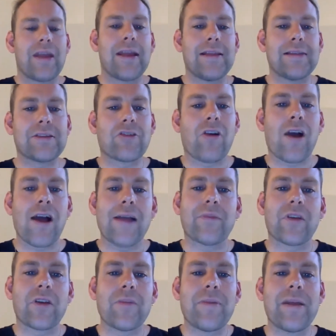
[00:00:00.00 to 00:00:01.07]

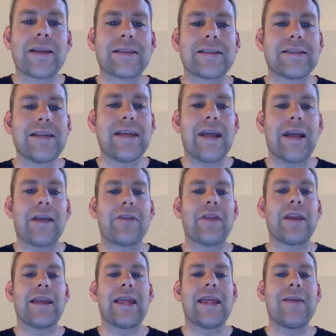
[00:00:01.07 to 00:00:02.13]
inscribed on a big stick
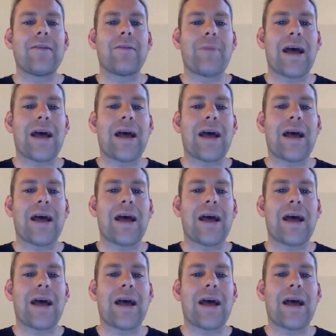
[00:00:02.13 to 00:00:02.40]
that it keeps